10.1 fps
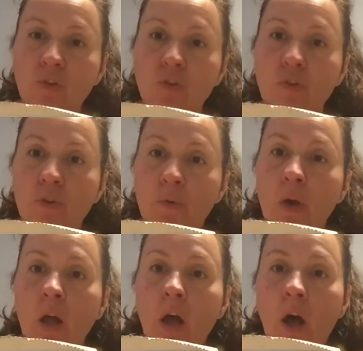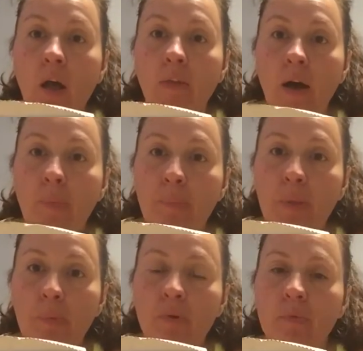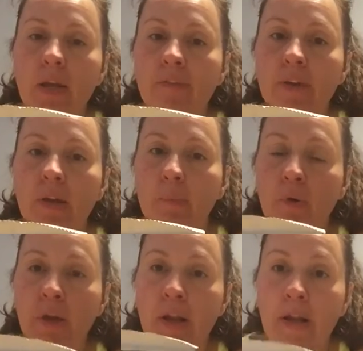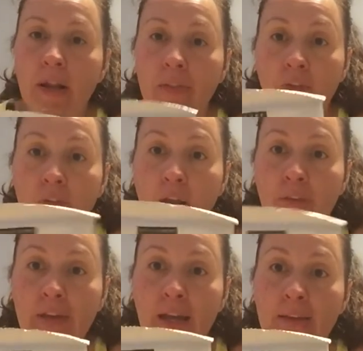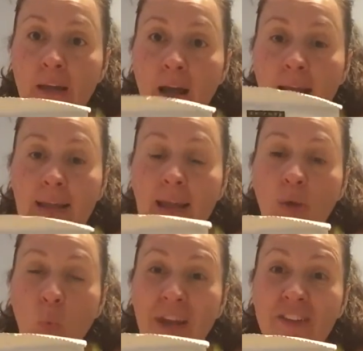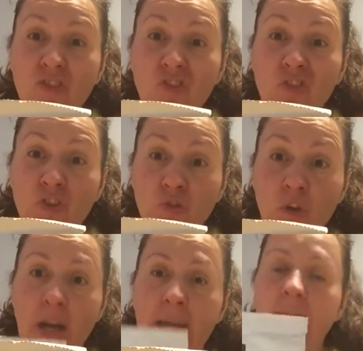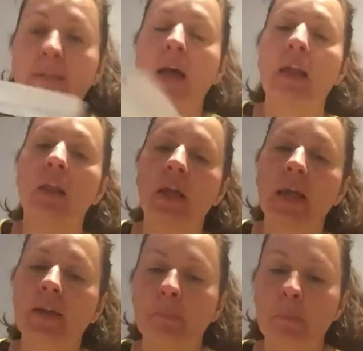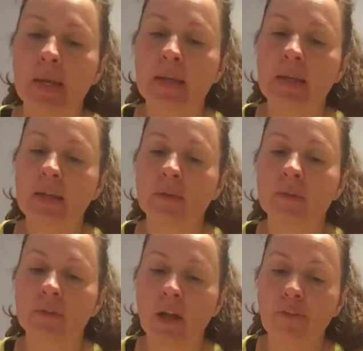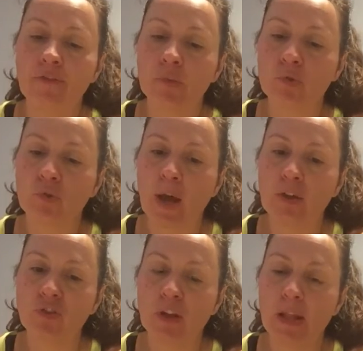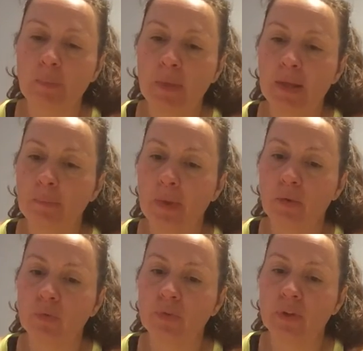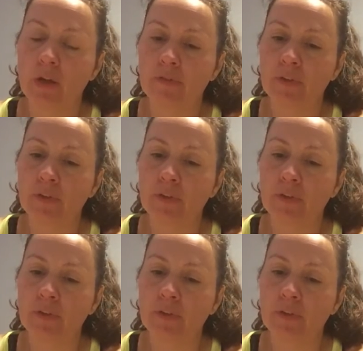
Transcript: stew. A lot of people are raving about it. They're loving it. I can't wait to try it. I like making stuff from scratch. I like making my own stuff.